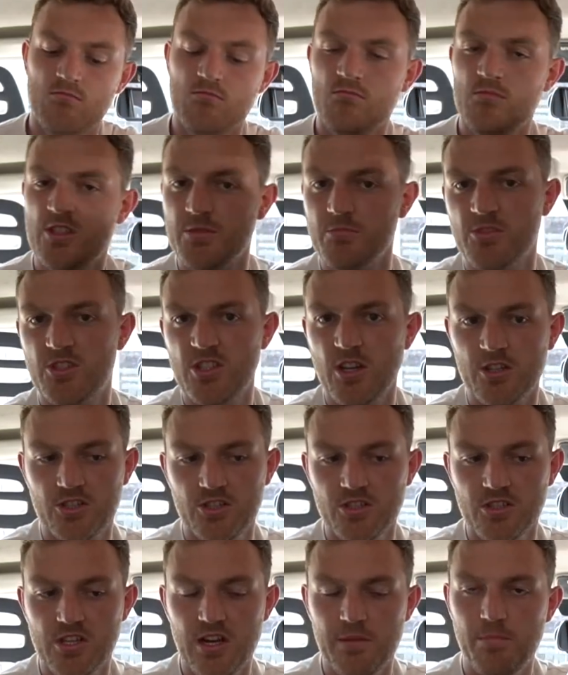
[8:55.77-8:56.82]
some
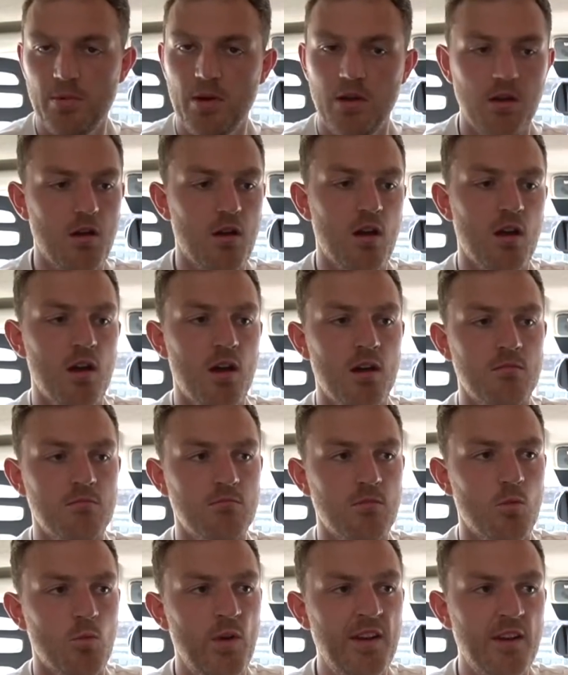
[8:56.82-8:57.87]
suction cup
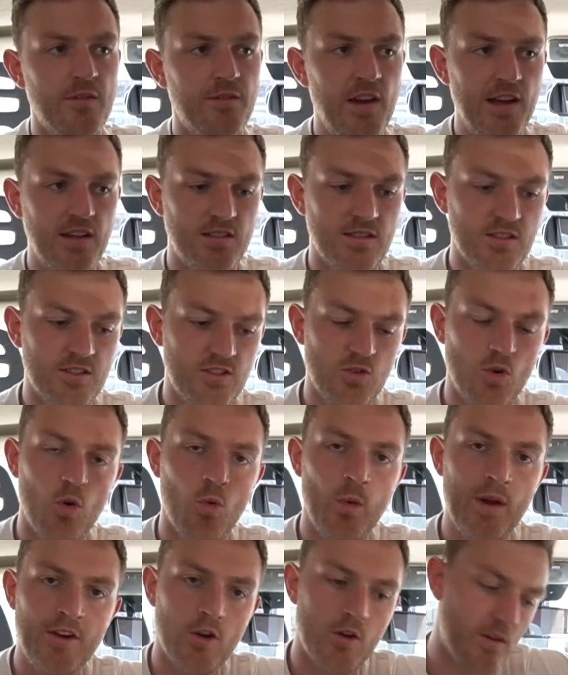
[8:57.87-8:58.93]
wind deflectors or
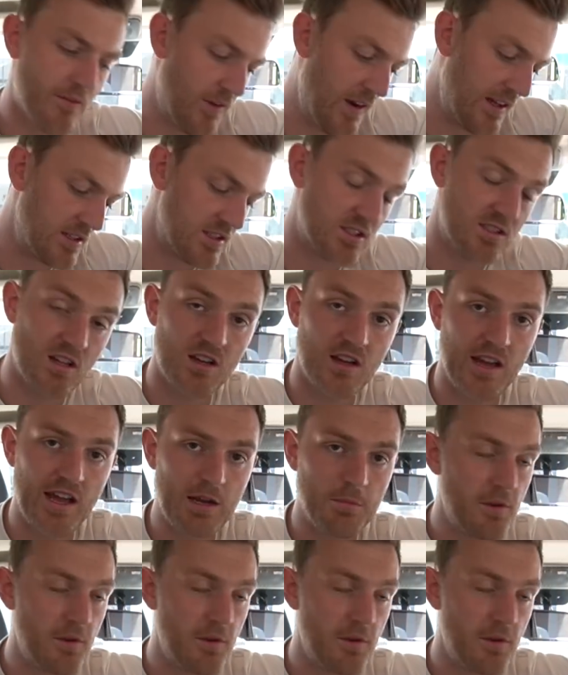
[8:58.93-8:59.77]
window deflectors like I had